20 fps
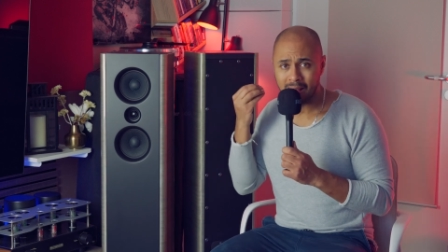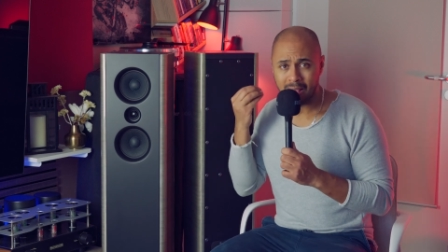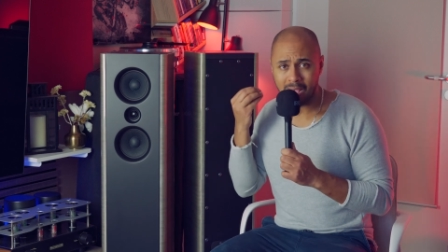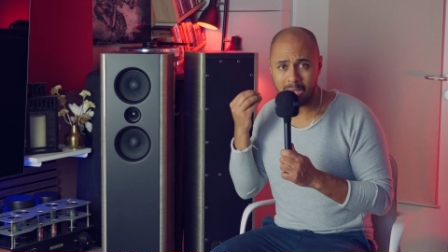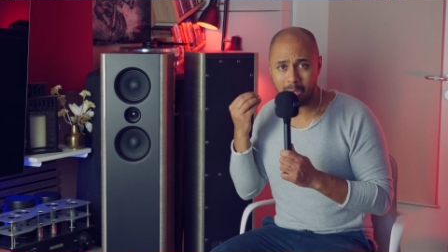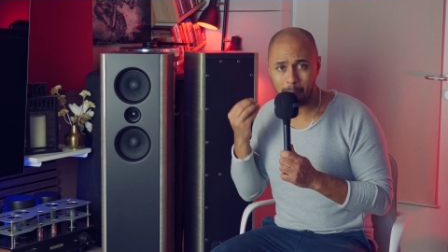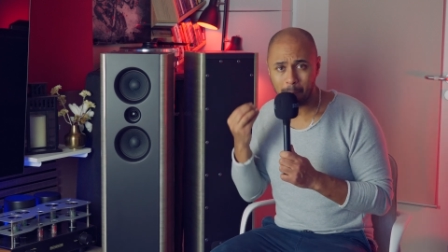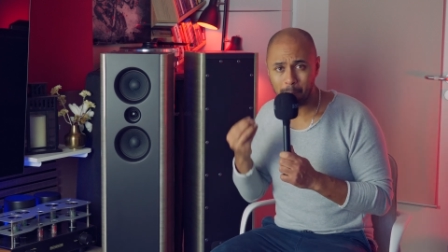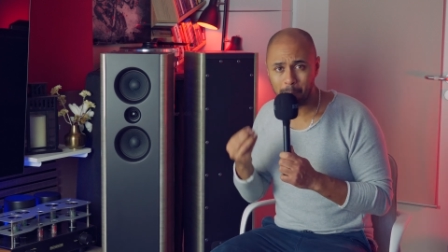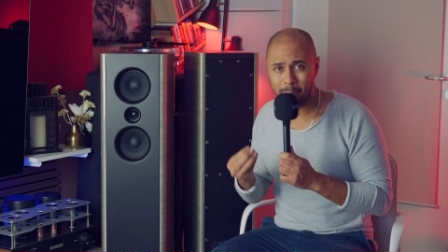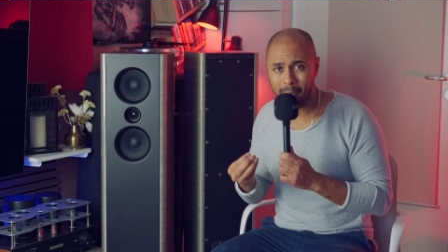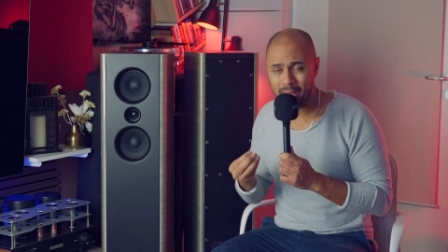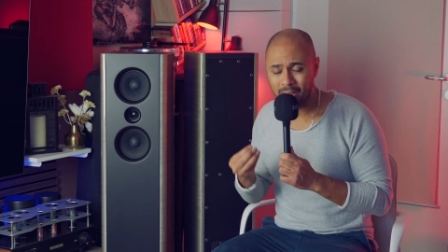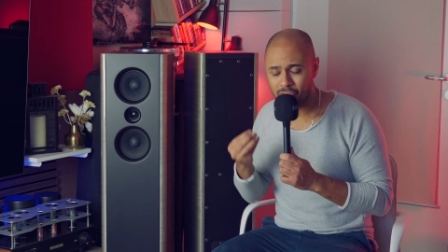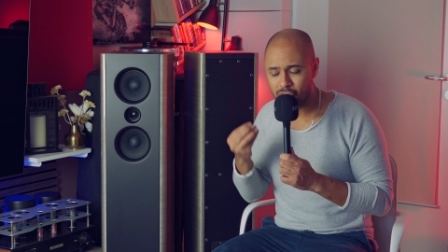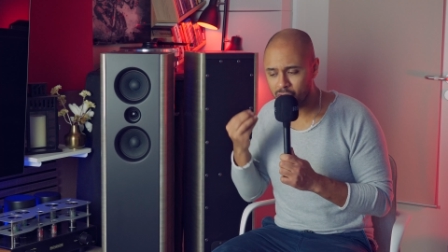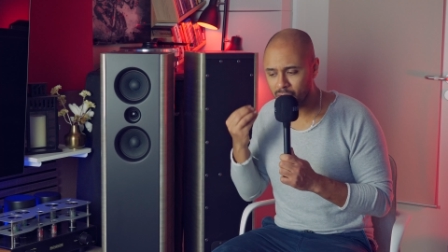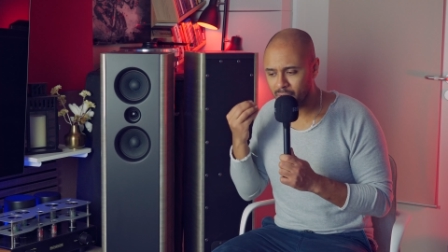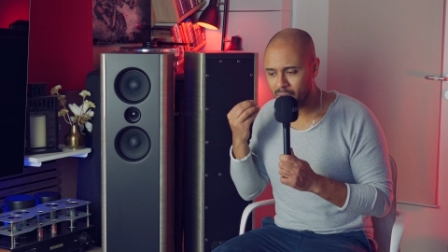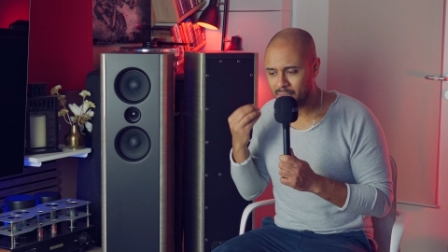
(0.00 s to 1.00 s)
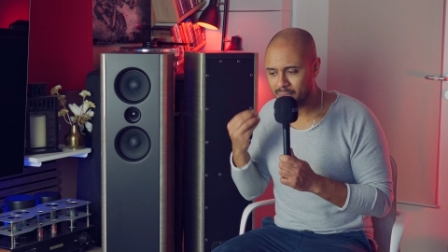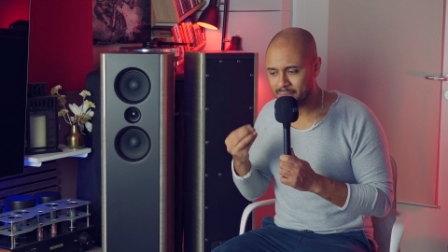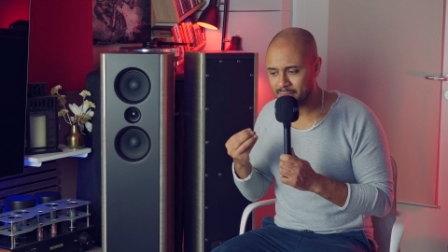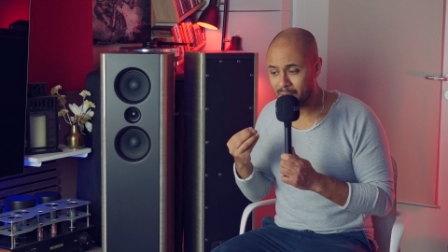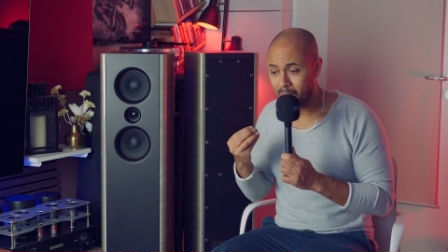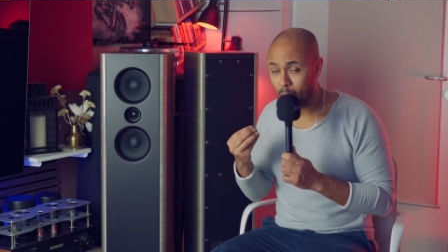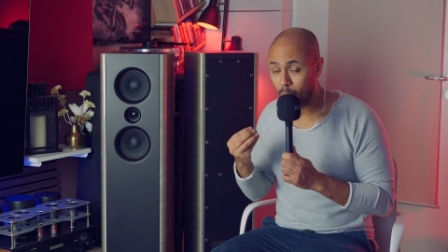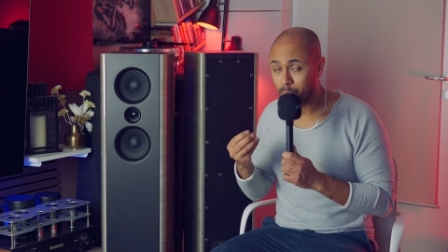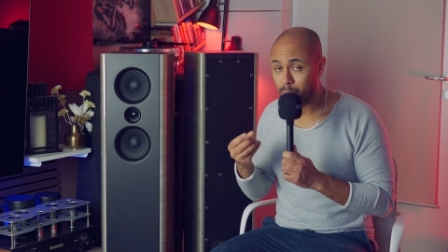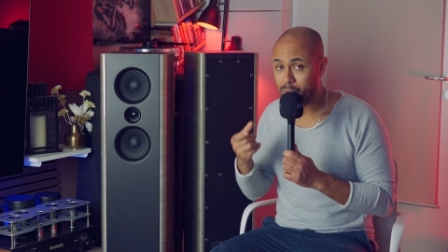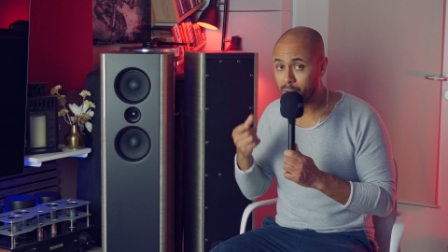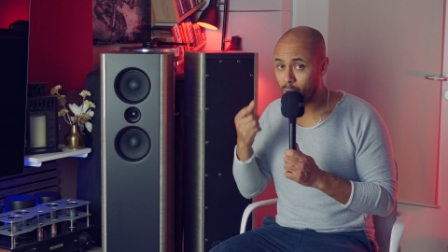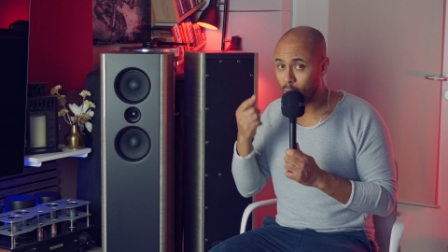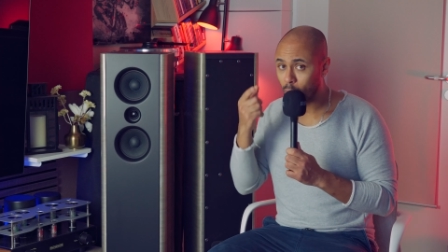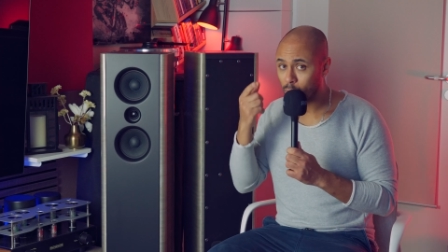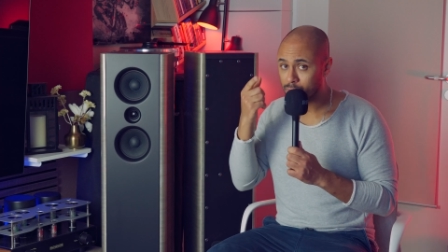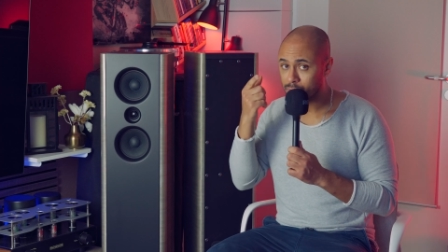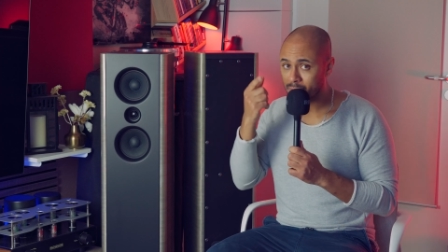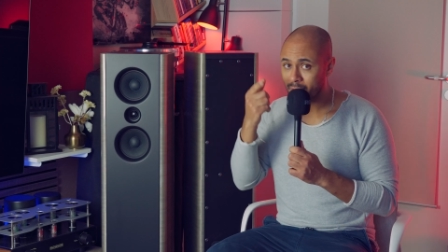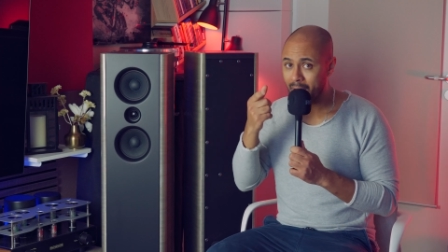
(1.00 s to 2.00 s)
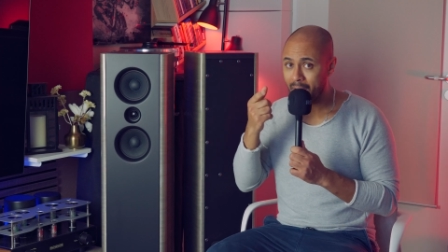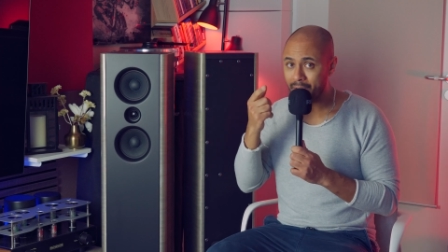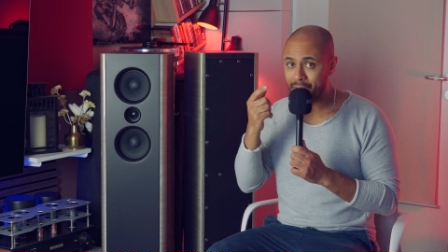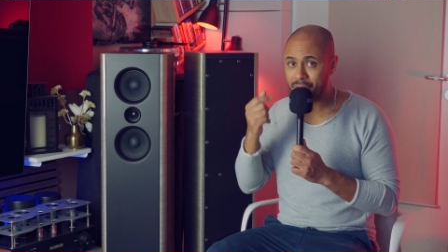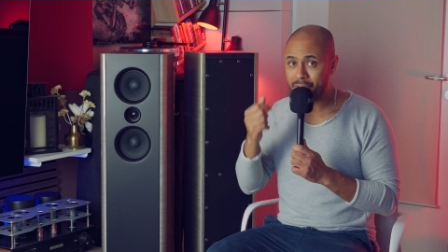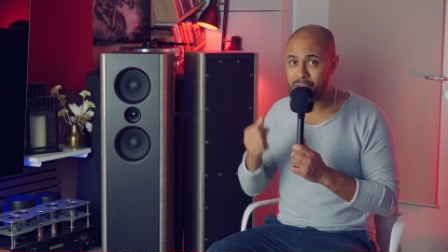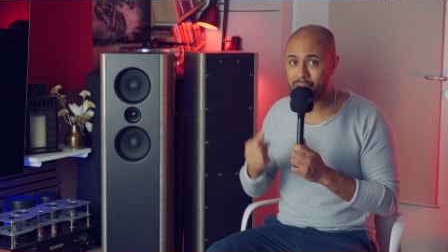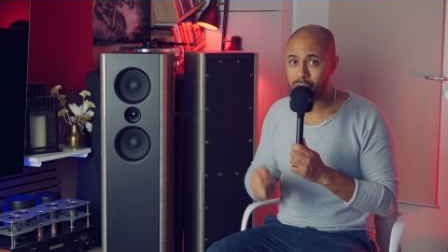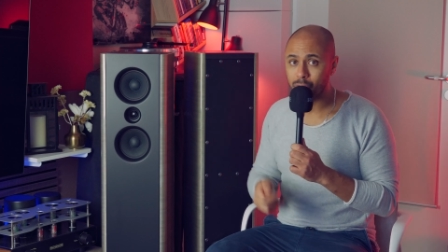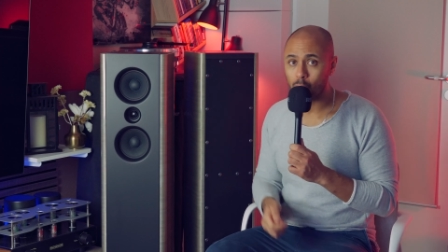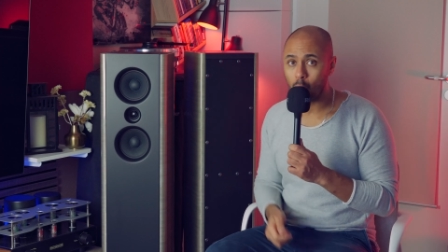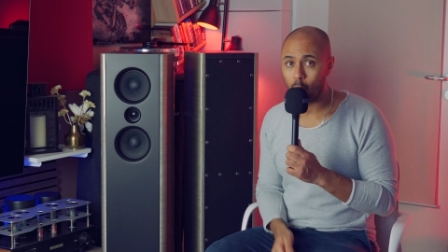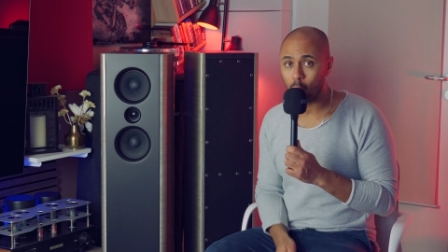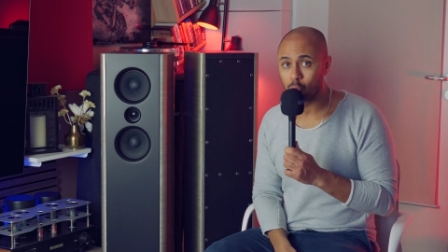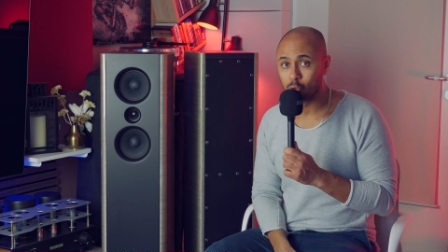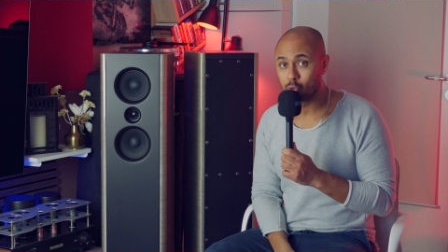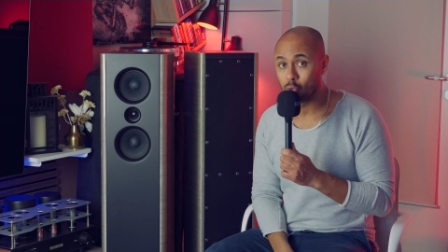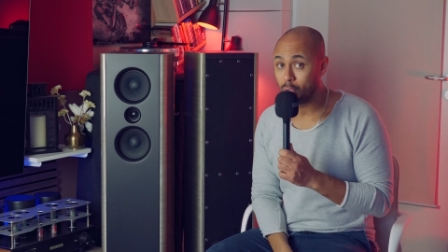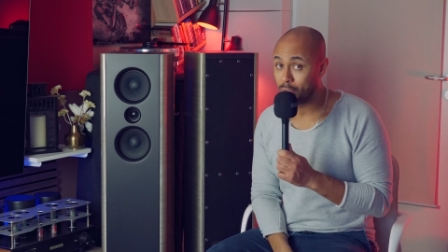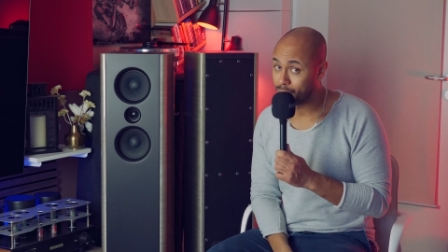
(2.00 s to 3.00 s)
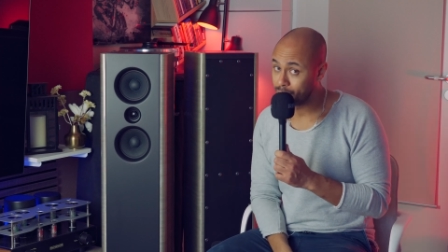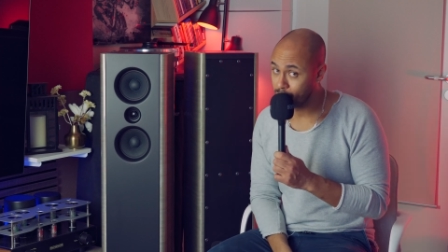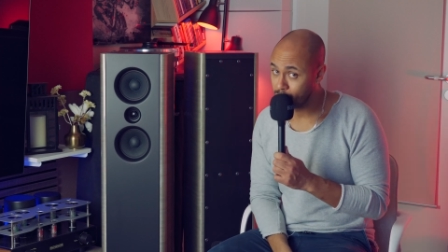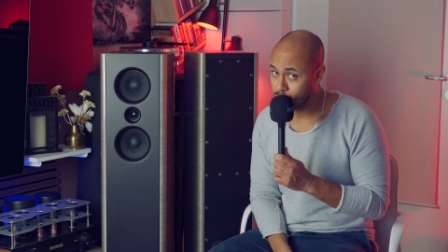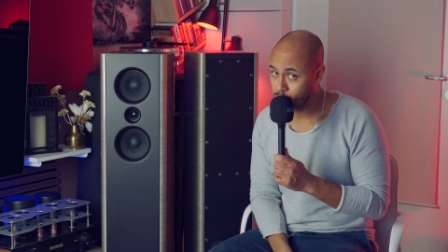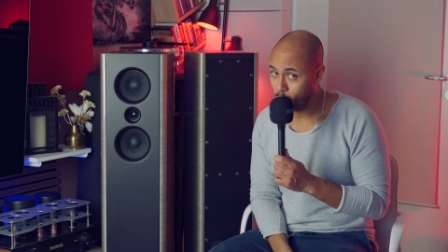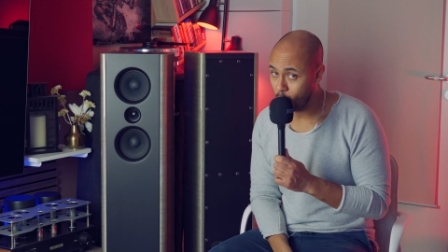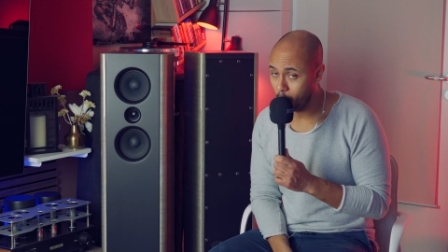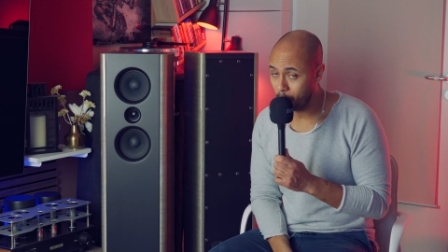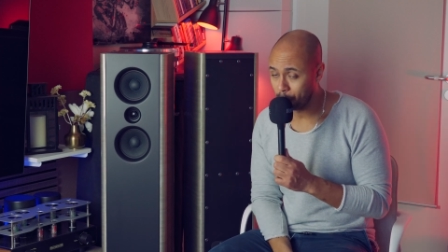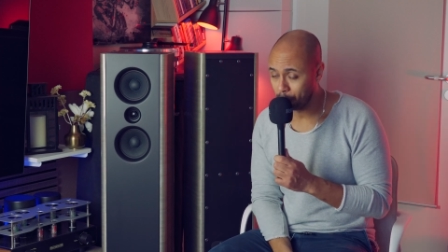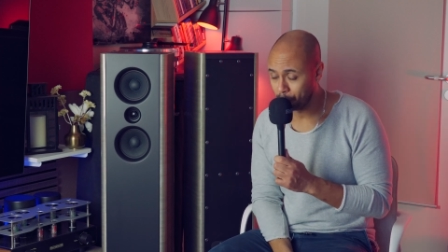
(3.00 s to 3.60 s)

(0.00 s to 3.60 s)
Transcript: a magic sound because I hear it also at the show